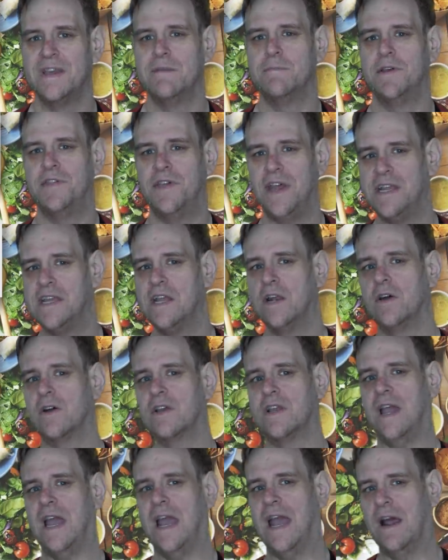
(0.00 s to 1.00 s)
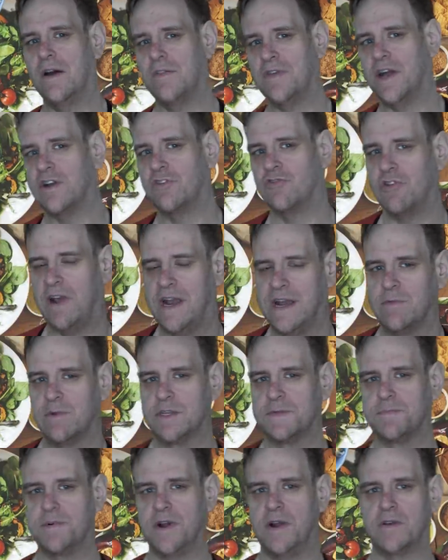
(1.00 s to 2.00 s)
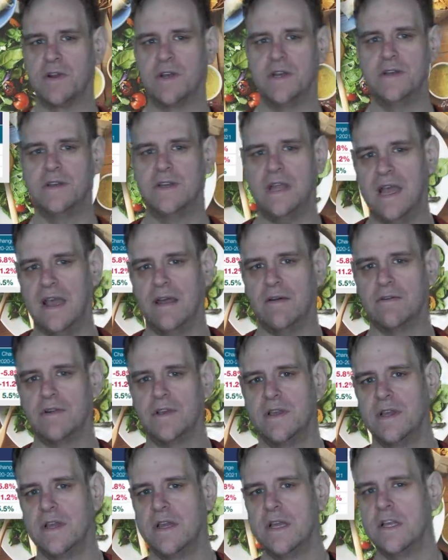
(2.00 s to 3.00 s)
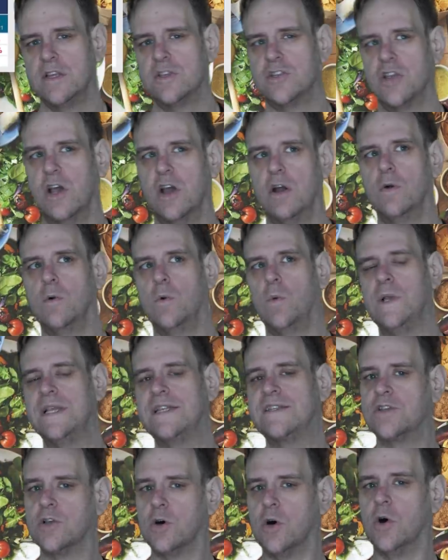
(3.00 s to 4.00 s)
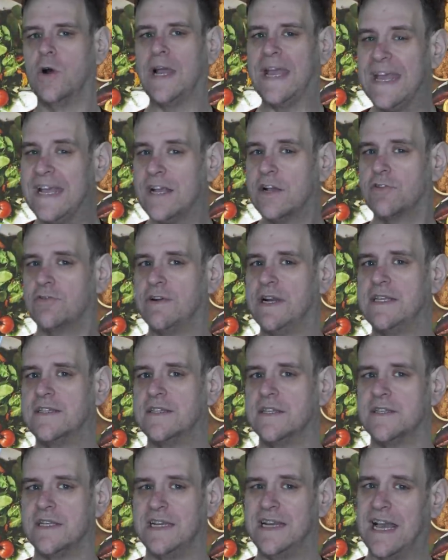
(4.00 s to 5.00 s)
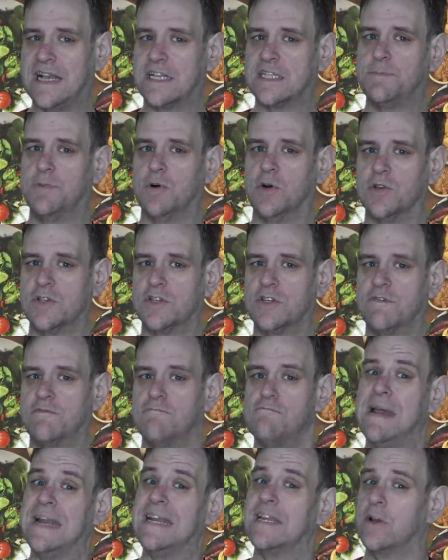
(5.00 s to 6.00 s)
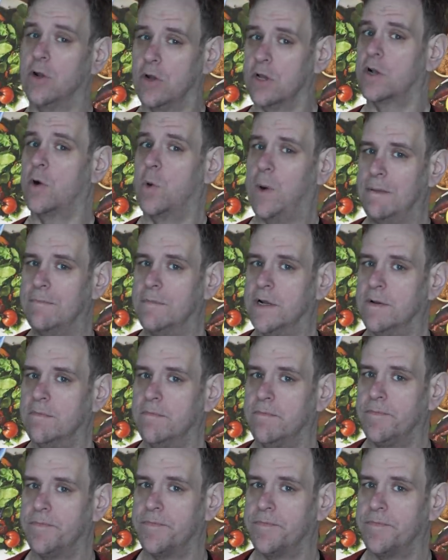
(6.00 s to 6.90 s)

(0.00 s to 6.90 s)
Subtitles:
But then you look at how that trade was broken down. So we saw increases in exports of medical equipment.